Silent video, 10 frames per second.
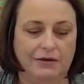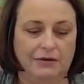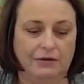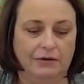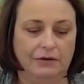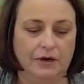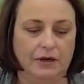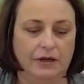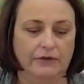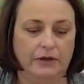cold and you're
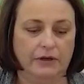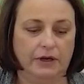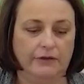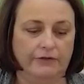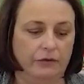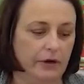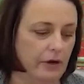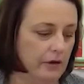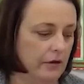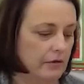not living in like
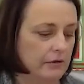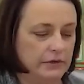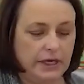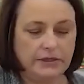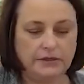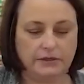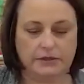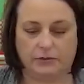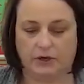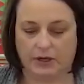Florida or
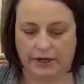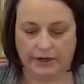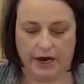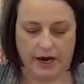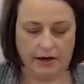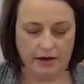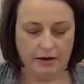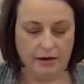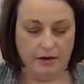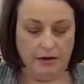Texas, somewhere like that,
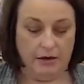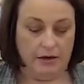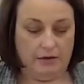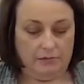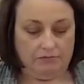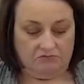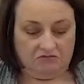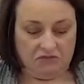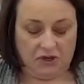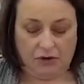
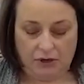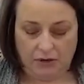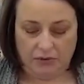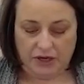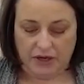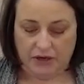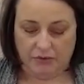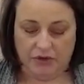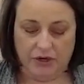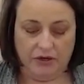go get a blanket
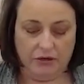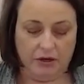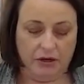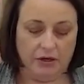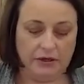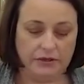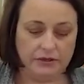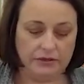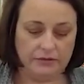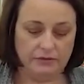and put it in your car,
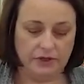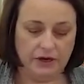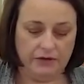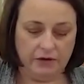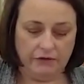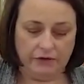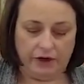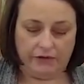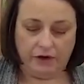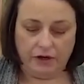because you never know if
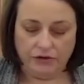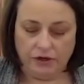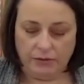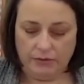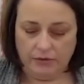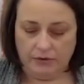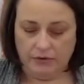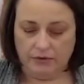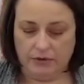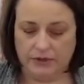you'll have car
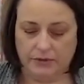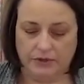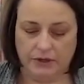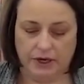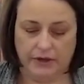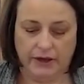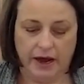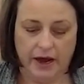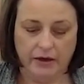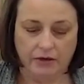trouble or something like
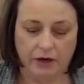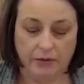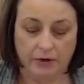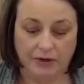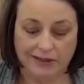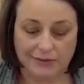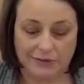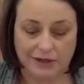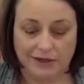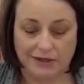that. You'll come along with
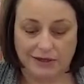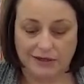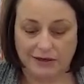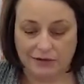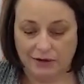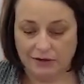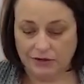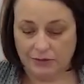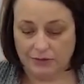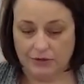somebody that does have car
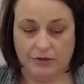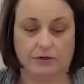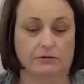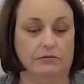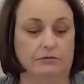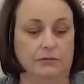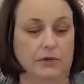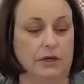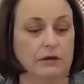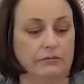trouble and they're
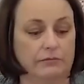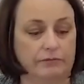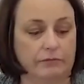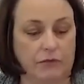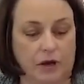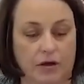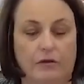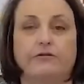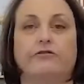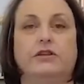like
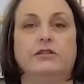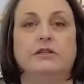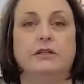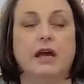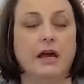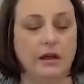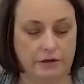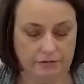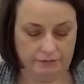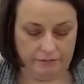freezing to death.